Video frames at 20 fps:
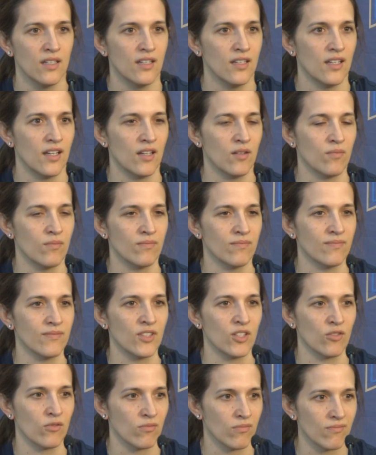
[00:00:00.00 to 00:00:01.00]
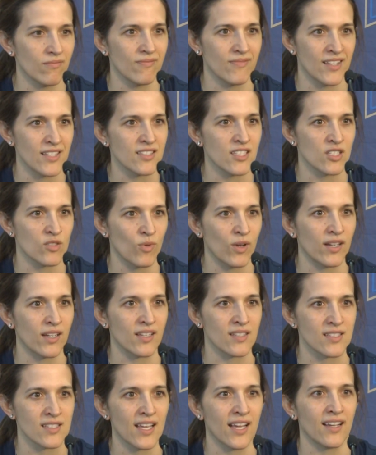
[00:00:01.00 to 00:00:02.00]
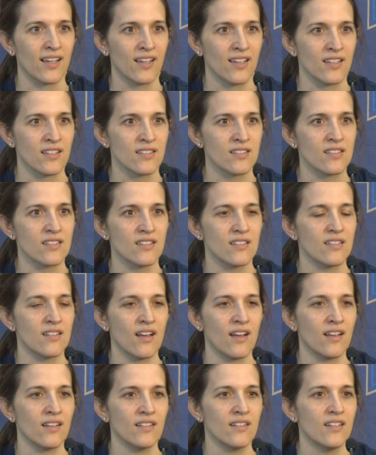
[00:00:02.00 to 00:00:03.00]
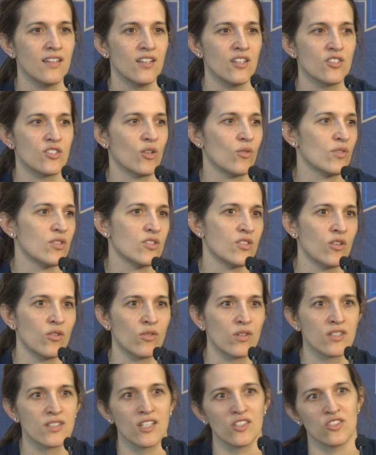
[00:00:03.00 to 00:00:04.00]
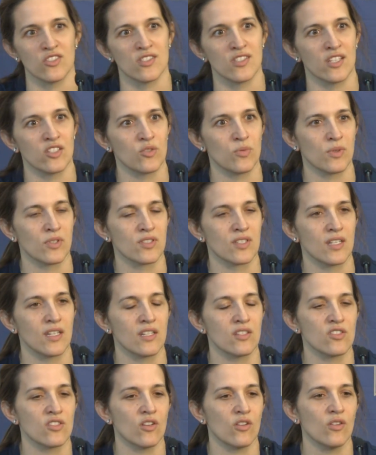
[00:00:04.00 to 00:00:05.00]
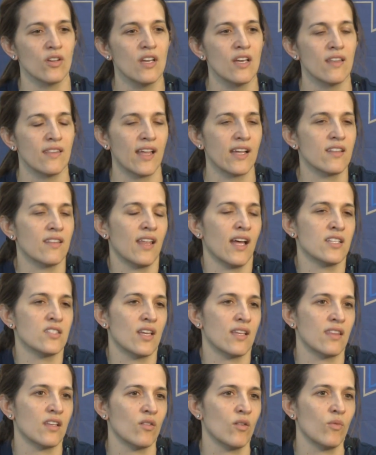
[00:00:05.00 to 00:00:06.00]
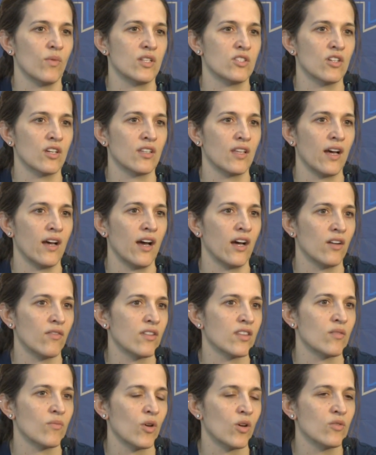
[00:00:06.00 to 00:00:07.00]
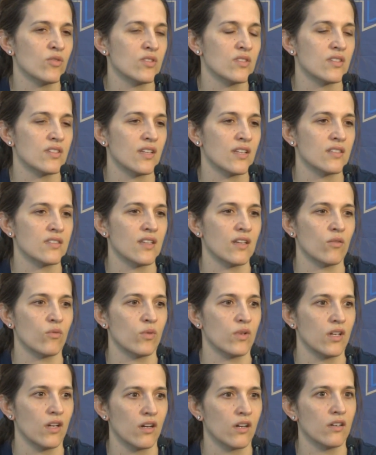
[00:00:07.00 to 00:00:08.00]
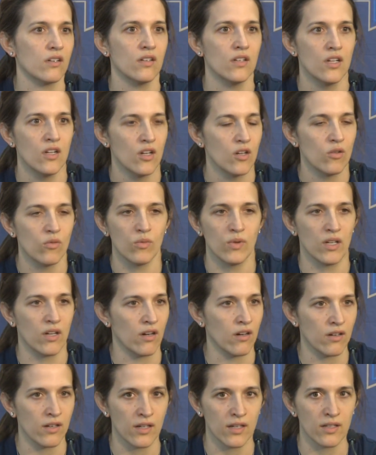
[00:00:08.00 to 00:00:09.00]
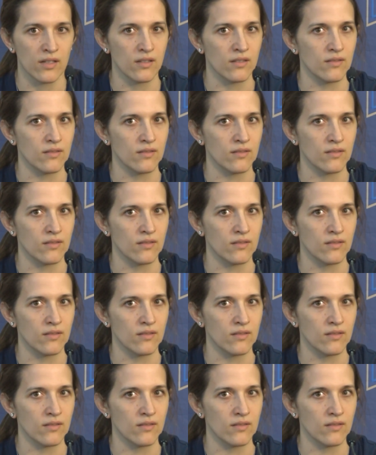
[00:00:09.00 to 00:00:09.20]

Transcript: um, you know this is what Gonzaga is, not so and so or such and such person. And so that that's I think what we took out of it the most is that we are we are a